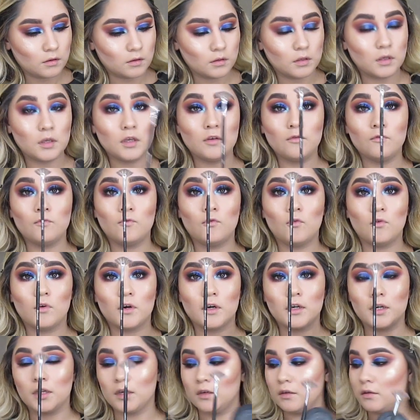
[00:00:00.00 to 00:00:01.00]

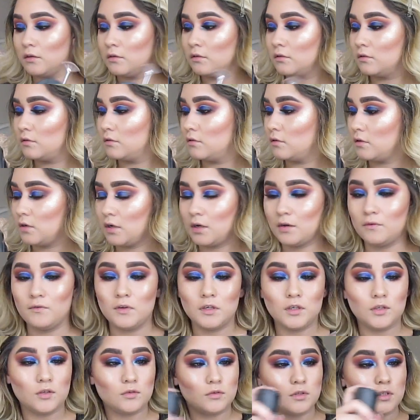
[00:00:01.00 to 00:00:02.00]
E40. I
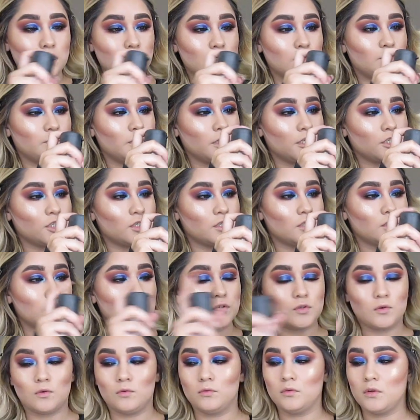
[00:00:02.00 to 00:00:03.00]
haven't used this brush in
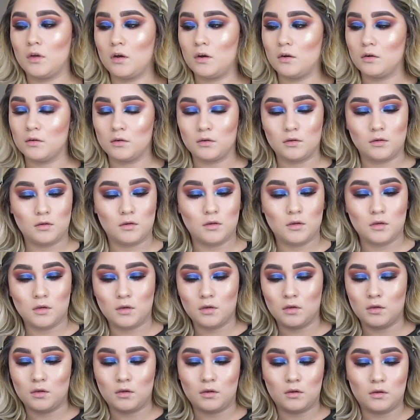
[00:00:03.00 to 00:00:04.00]
so long,
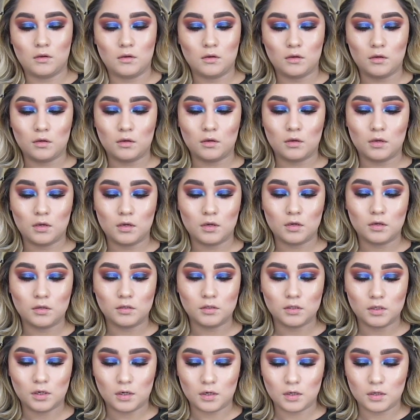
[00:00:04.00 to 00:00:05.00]

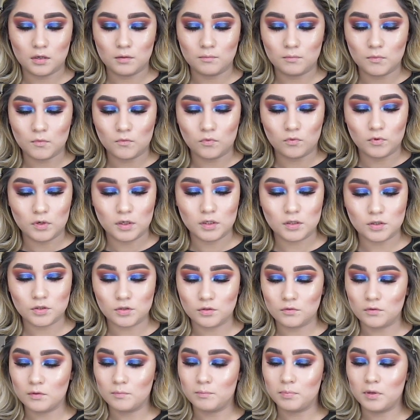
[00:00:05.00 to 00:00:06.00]
and I am going to
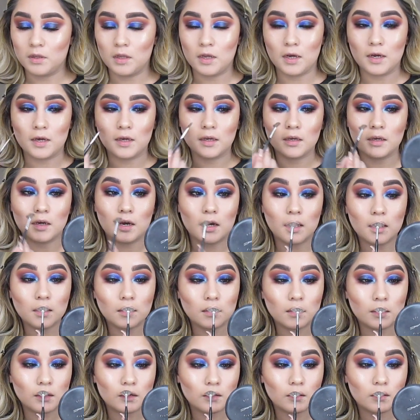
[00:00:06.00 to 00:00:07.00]
apply
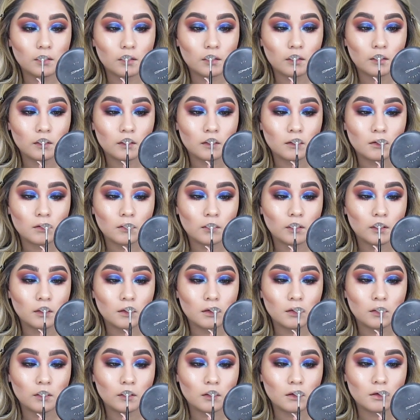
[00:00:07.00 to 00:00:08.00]
highlighter right
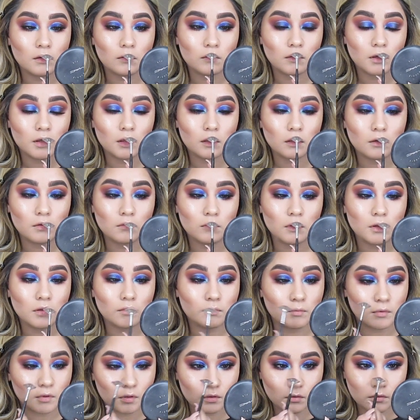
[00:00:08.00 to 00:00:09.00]
here on my cupid's
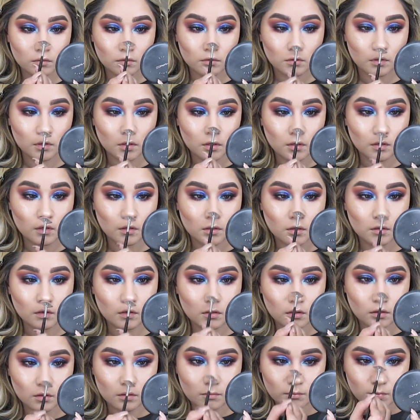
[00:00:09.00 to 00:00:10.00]
bow,
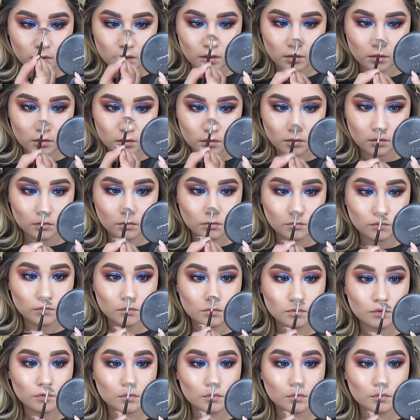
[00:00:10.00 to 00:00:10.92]
on my nose.